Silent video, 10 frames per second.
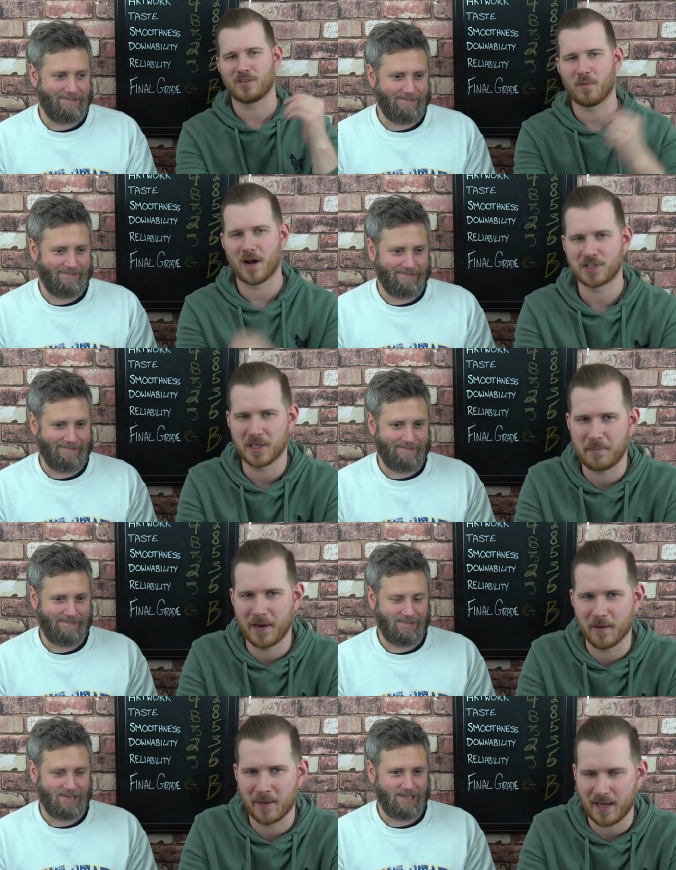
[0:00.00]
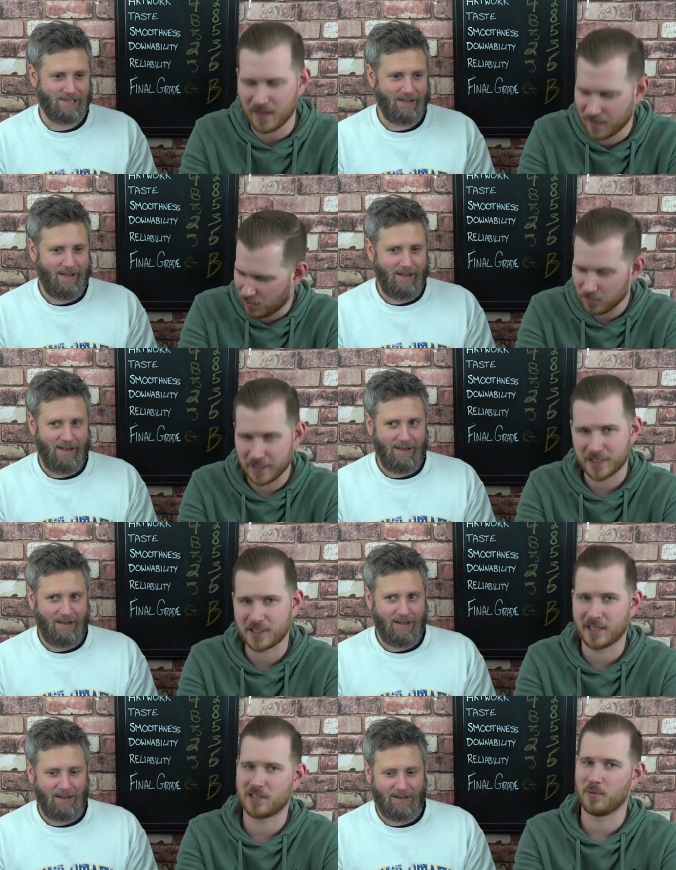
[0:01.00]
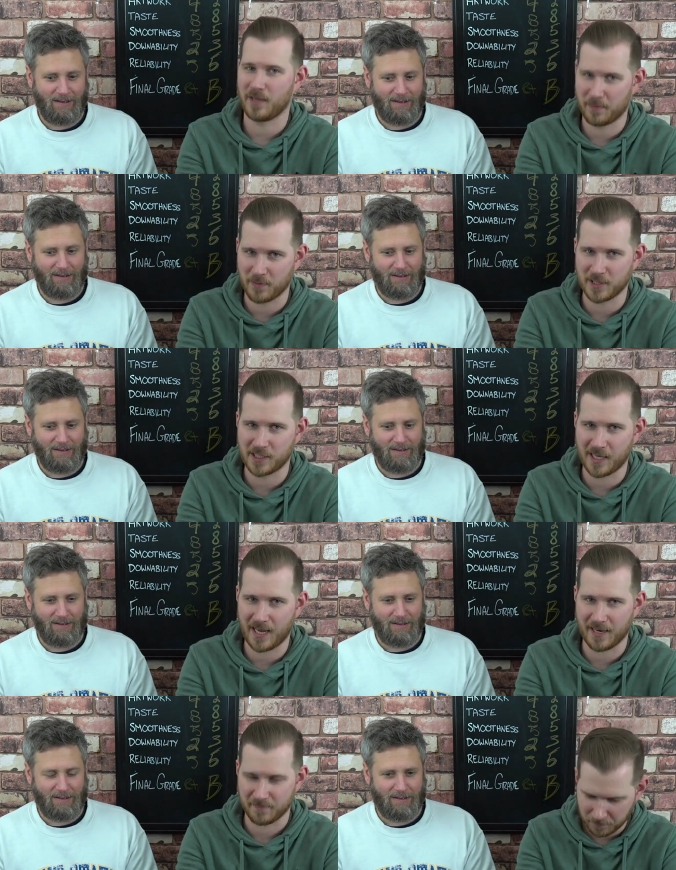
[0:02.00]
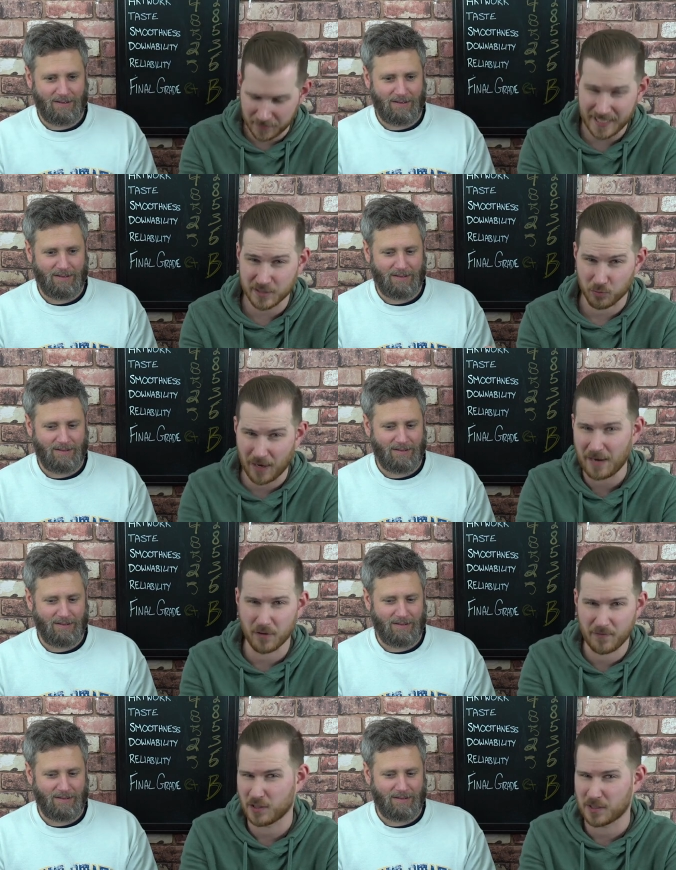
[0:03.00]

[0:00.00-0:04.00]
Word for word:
Speaker 1: for watching Beer Me. Holy shit, do we appreciate it. Please rate, review,